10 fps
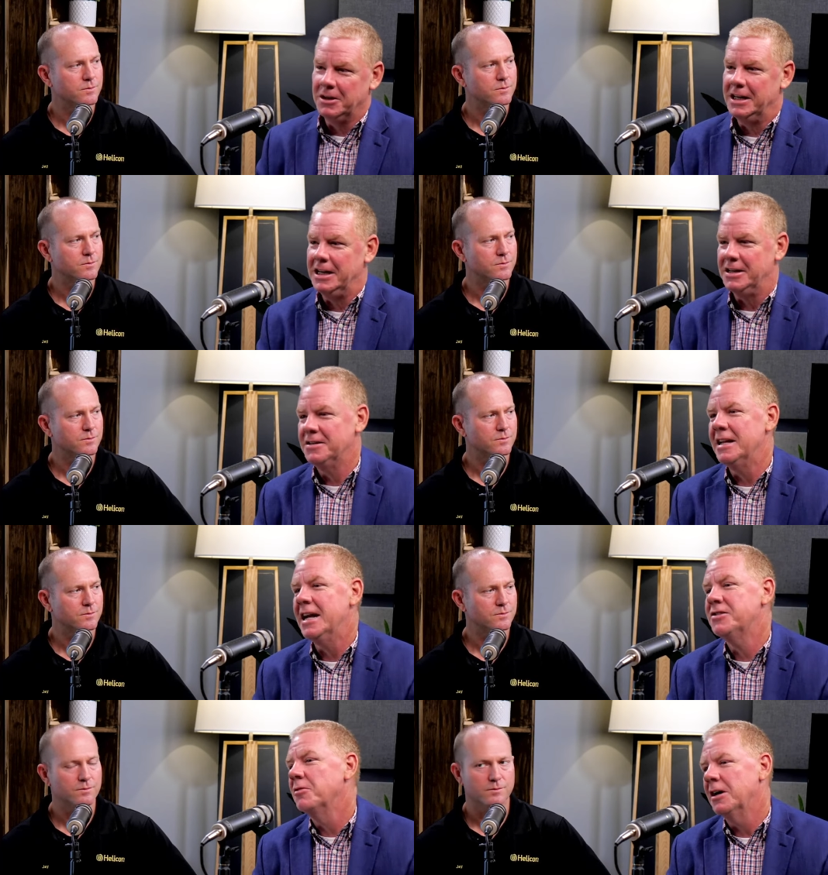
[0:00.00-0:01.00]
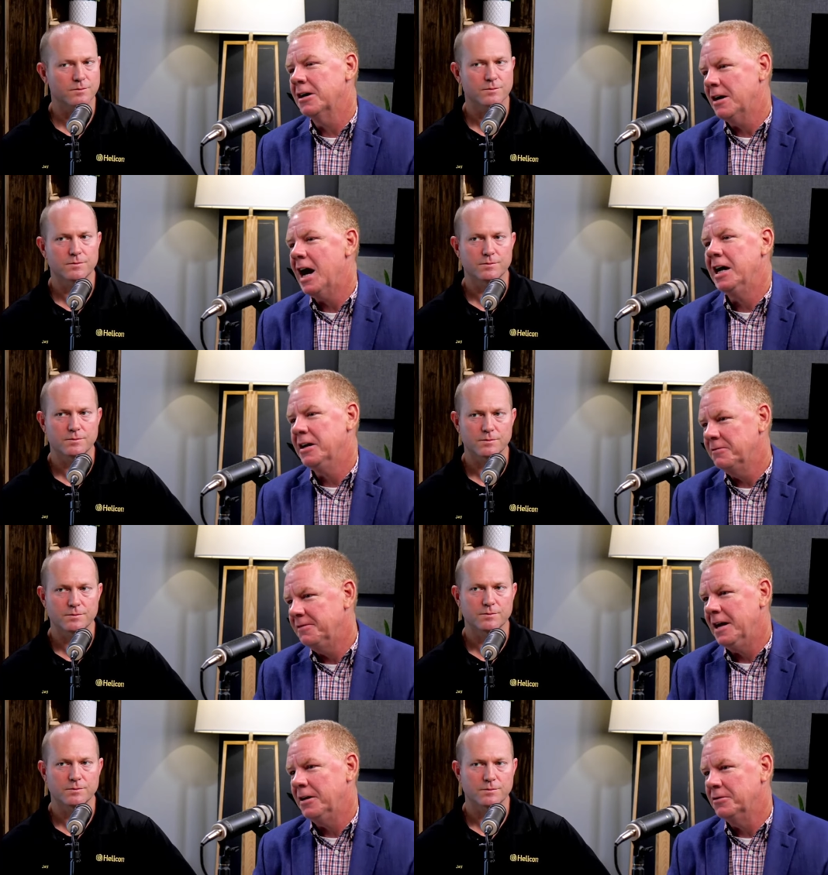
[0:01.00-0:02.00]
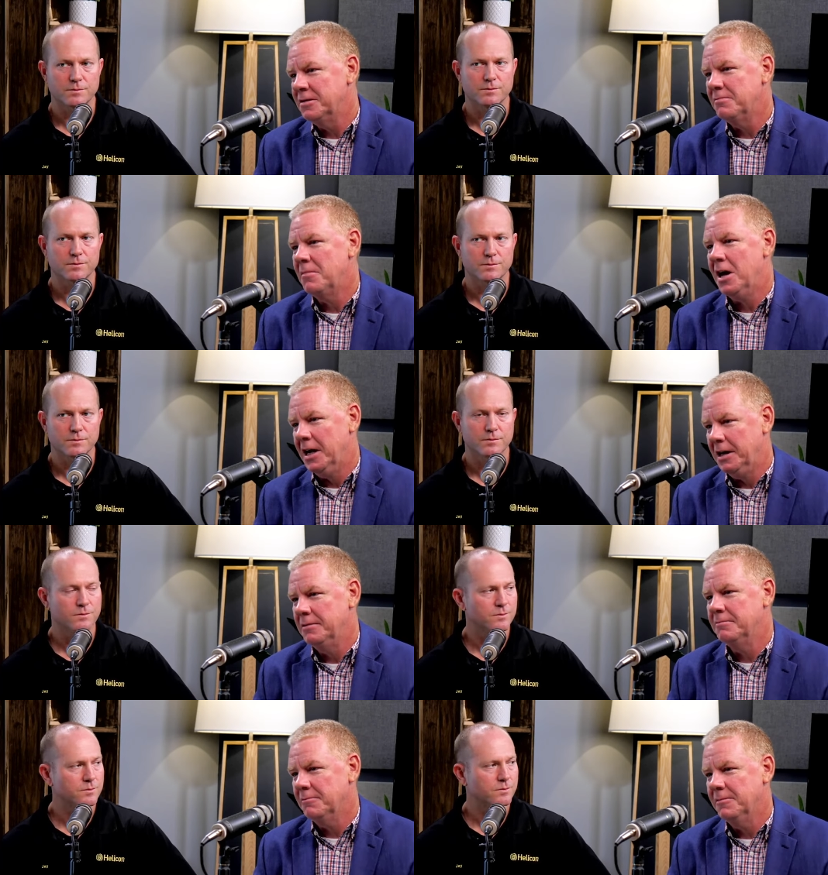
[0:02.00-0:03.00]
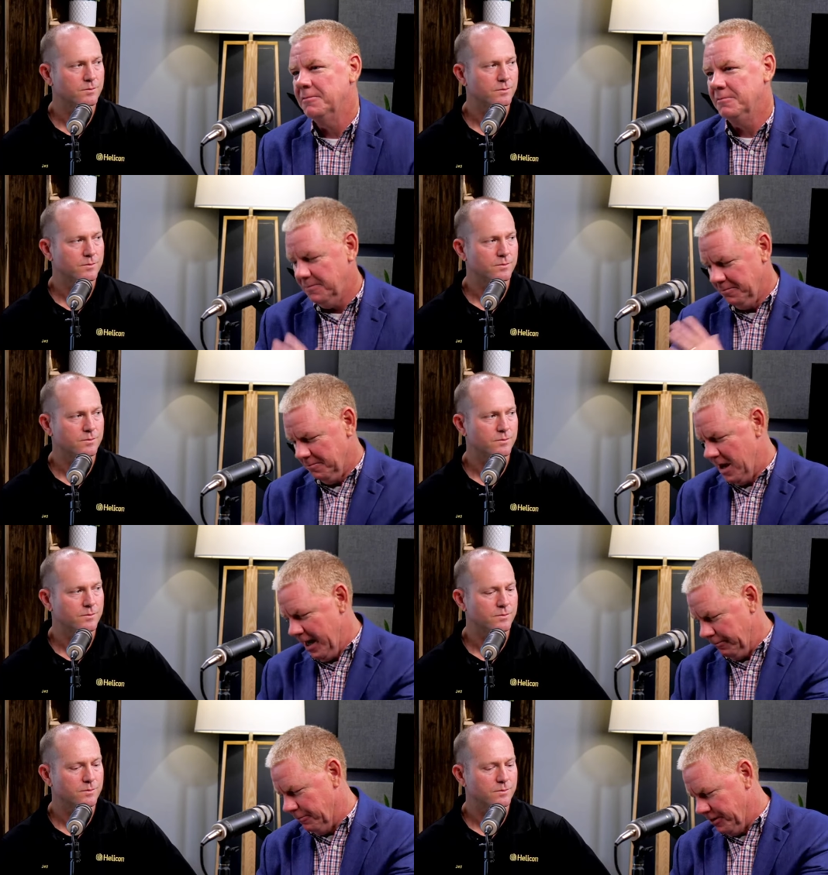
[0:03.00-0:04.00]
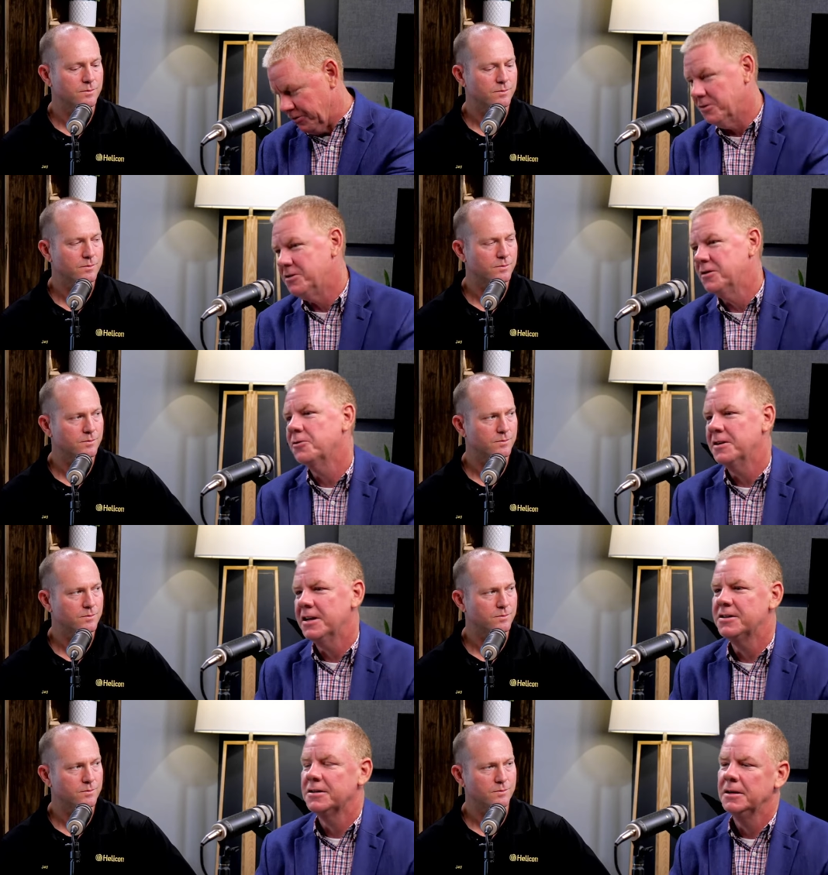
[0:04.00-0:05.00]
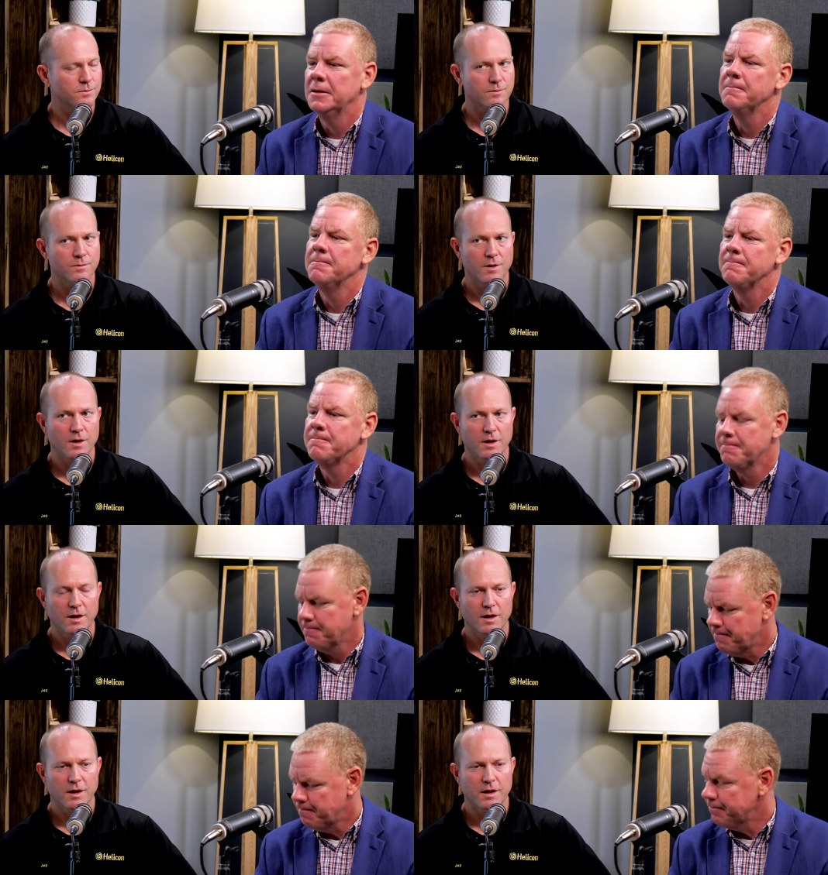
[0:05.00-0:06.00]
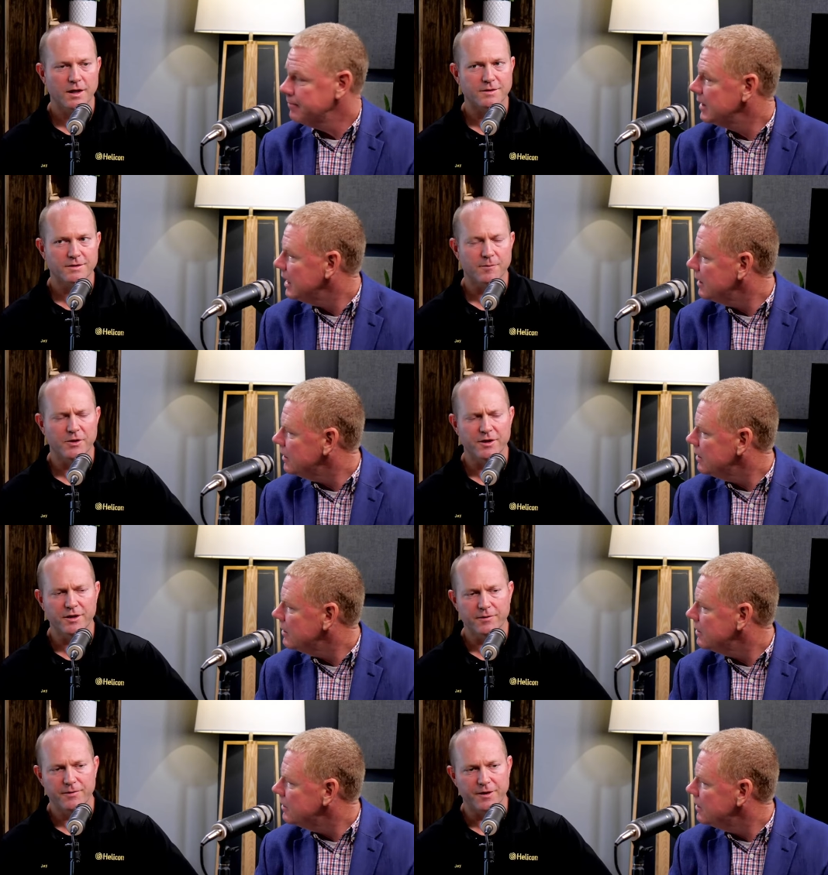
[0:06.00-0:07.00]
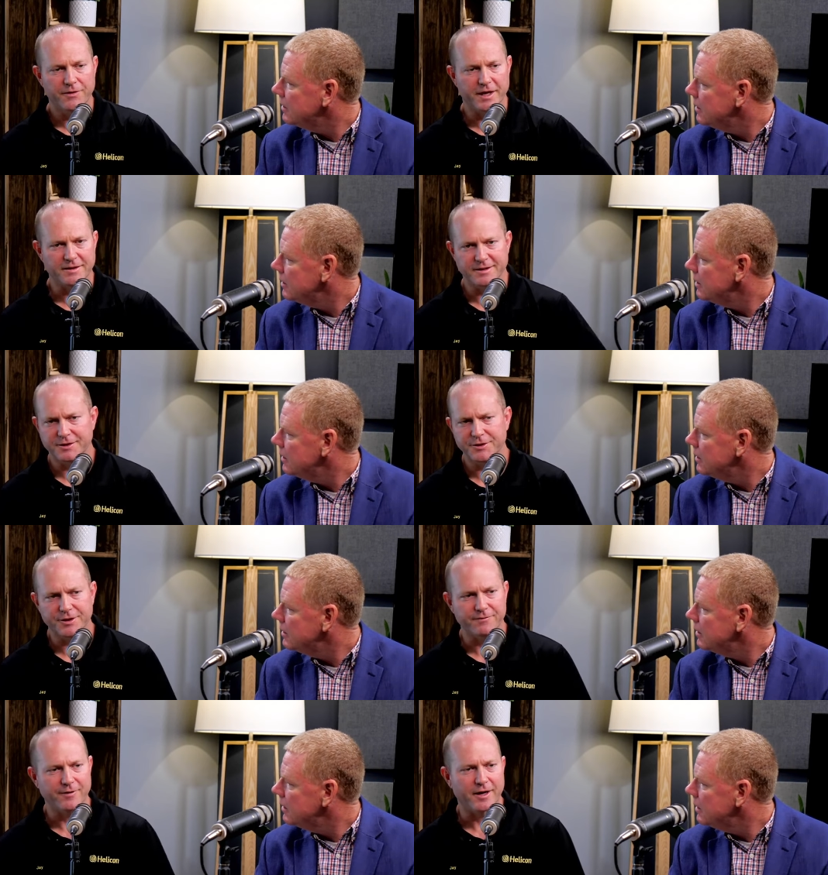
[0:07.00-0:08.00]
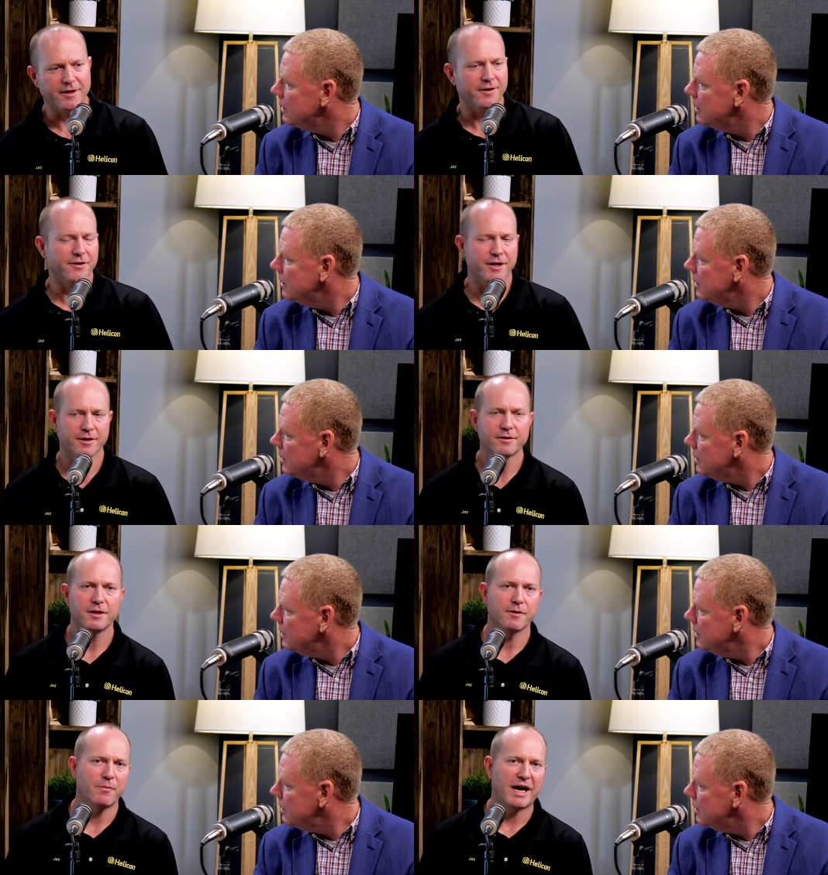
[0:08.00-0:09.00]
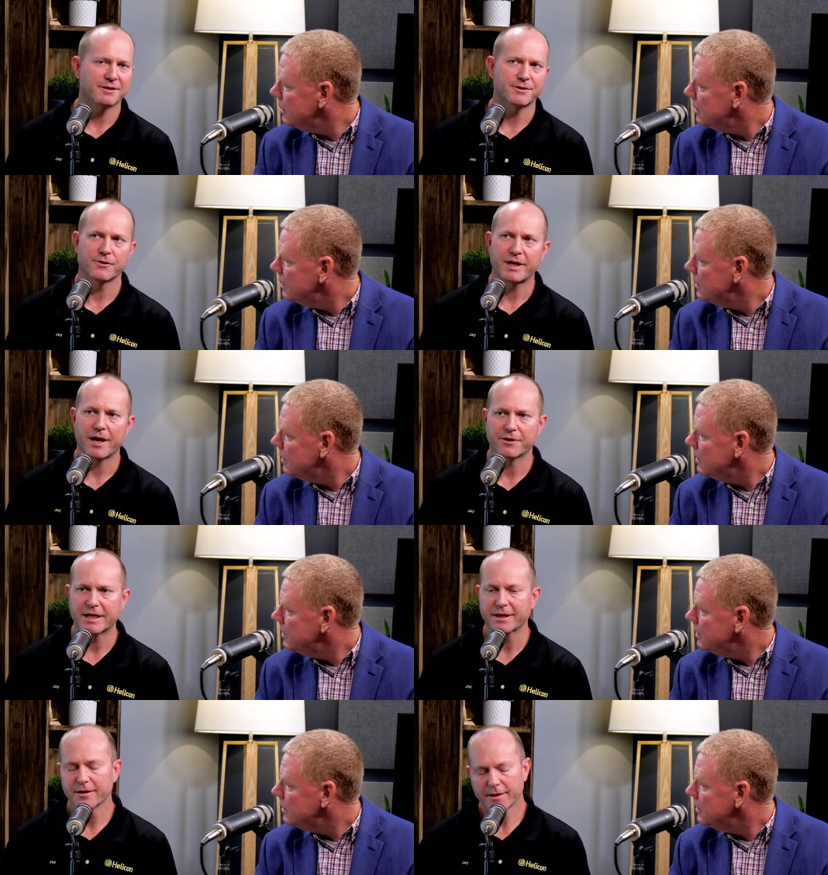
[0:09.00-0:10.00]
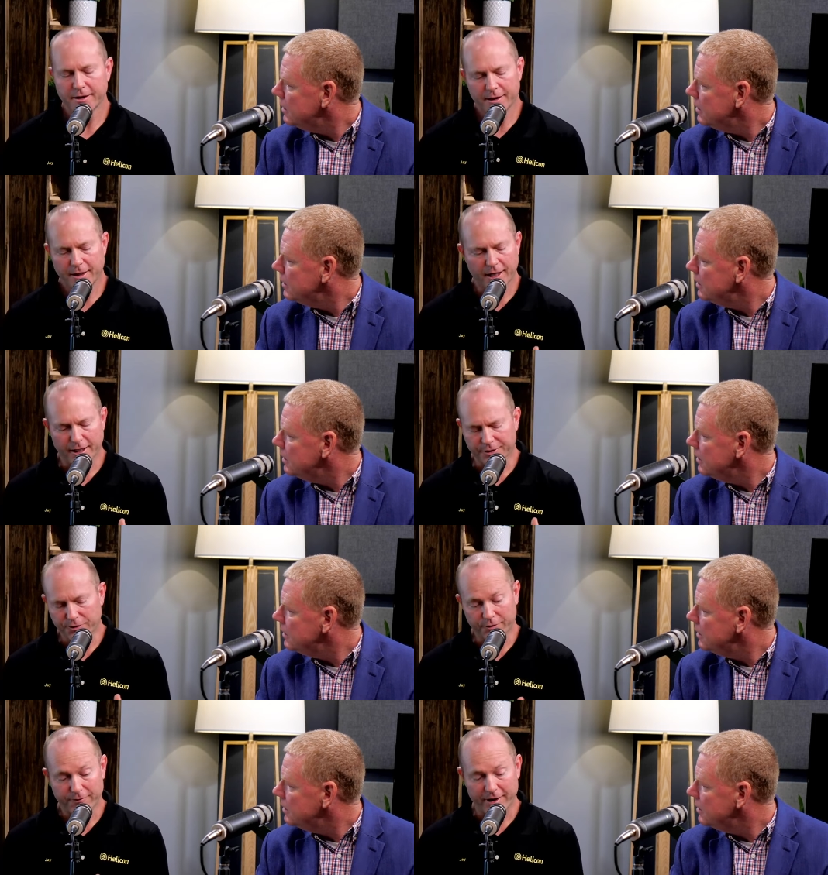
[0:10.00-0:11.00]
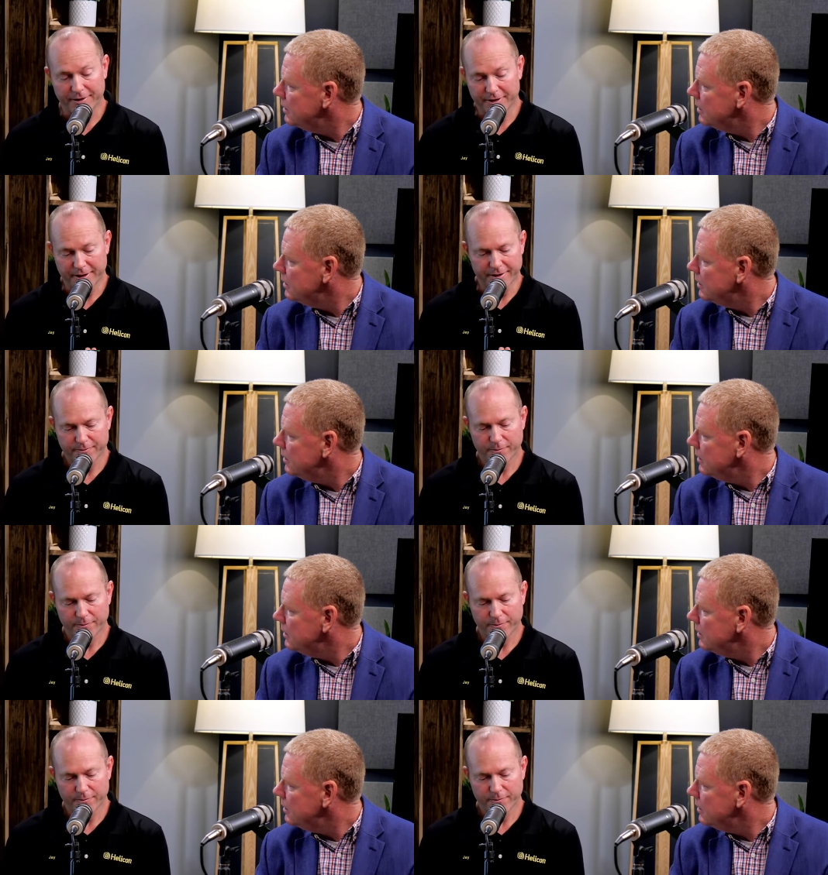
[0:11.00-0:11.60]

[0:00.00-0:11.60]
Speaker 1: it is. That's where I have found my my resources for this. Okay, that's good to know.
Speaker 2: And some of the the things that you can find on there in Pasco County, uh, you can find the